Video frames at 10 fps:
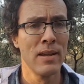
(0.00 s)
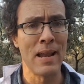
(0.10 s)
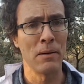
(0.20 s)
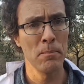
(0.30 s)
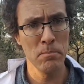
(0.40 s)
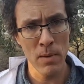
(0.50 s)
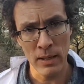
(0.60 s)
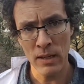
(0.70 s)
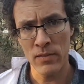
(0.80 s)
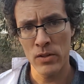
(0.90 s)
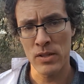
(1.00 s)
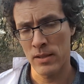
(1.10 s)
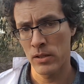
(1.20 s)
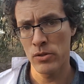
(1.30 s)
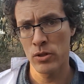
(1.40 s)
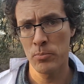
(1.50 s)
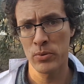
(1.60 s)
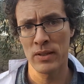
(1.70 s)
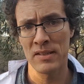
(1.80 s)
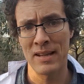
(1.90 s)
Now, many of those other YouTube
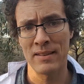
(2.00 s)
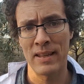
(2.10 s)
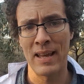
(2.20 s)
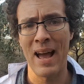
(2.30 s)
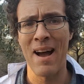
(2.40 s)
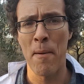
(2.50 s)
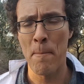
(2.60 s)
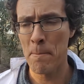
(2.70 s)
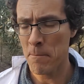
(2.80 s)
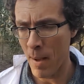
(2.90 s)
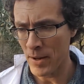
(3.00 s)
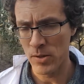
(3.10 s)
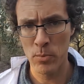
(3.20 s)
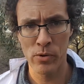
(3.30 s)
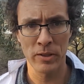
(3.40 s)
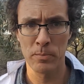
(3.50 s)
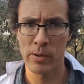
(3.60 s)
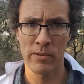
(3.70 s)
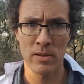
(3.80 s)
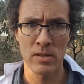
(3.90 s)
presenters out there are much more
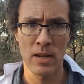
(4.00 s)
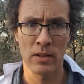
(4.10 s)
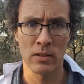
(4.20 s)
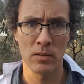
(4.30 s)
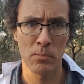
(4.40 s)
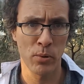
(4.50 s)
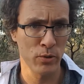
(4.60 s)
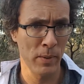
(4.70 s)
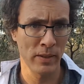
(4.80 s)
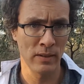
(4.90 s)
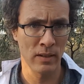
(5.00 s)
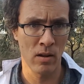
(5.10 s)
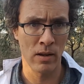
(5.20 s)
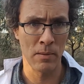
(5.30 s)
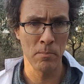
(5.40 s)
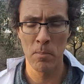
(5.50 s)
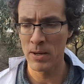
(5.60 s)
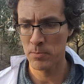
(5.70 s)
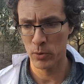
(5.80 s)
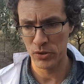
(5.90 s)
experienced at prospecting than I am.
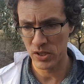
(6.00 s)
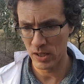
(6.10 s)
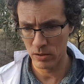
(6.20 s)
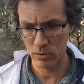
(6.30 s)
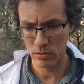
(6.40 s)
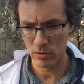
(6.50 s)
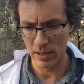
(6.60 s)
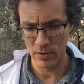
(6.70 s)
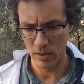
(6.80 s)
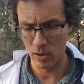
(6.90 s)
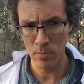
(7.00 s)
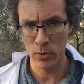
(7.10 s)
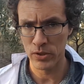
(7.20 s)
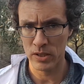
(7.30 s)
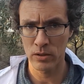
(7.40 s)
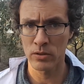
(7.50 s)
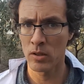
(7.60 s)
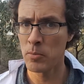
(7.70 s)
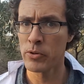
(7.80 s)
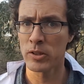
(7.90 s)
Much more skill, they've got a lot more skills, a
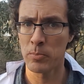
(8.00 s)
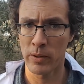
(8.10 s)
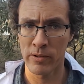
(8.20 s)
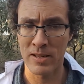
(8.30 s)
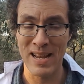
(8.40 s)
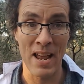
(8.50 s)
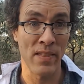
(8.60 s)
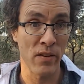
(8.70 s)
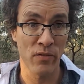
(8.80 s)
lot more experience, and they